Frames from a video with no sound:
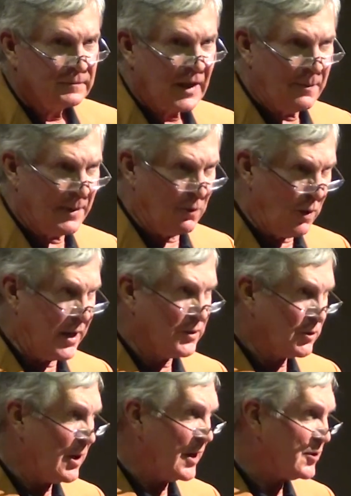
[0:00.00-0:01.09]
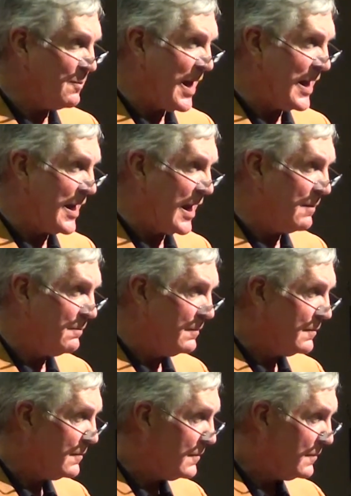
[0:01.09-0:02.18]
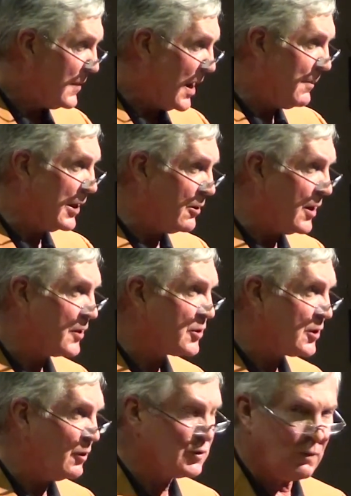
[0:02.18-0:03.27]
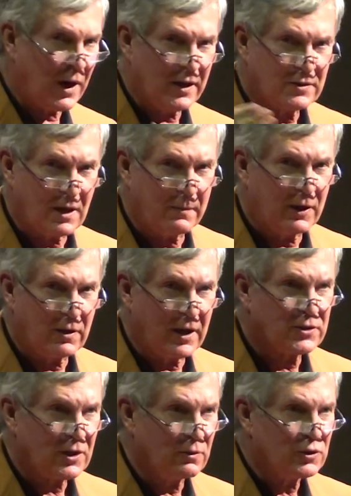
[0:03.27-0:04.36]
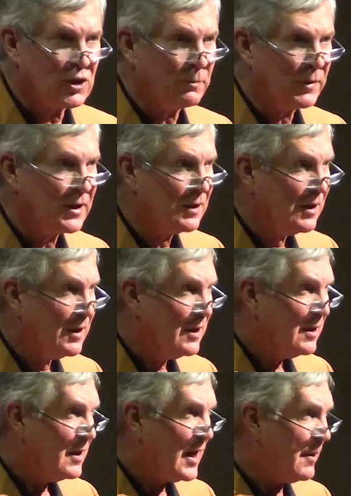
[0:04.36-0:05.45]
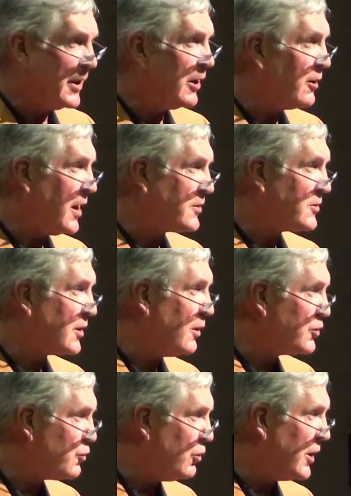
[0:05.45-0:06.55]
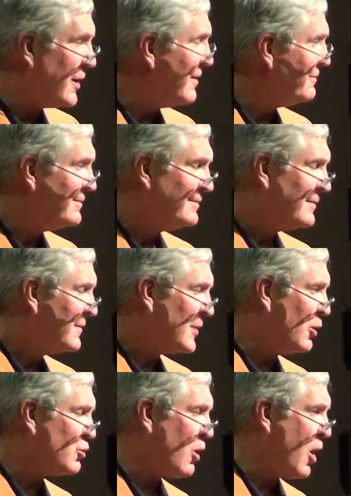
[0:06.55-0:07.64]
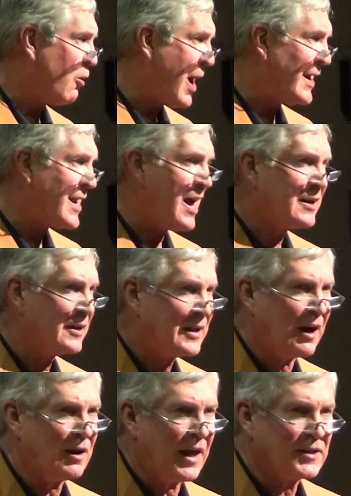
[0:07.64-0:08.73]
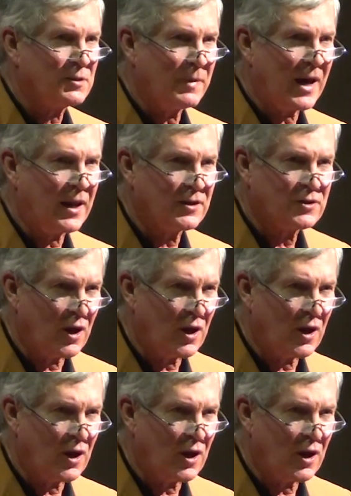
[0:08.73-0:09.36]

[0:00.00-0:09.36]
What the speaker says: how many wins are next to my name, how many are next to Coach West, how many are next to Coach Shipley. How many are next to Coach Wood? Coach Rowe right now could care less about his